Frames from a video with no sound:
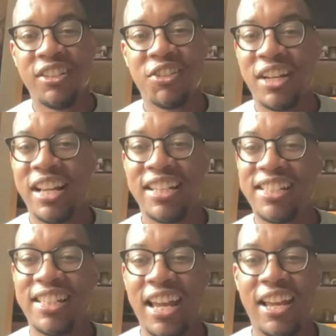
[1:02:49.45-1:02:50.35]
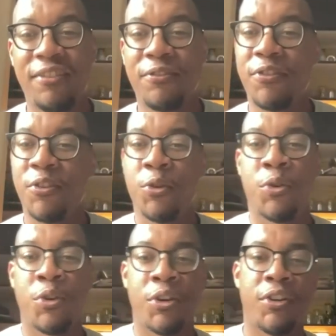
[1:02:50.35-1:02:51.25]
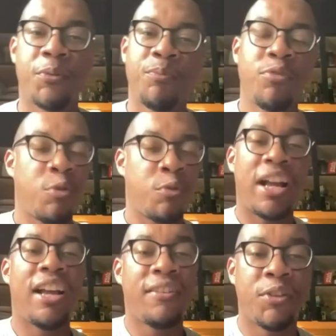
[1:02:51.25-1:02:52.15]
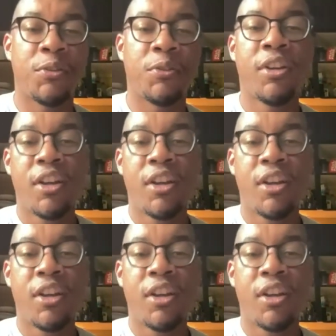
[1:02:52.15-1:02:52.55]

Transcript: so that it's safe or what have you,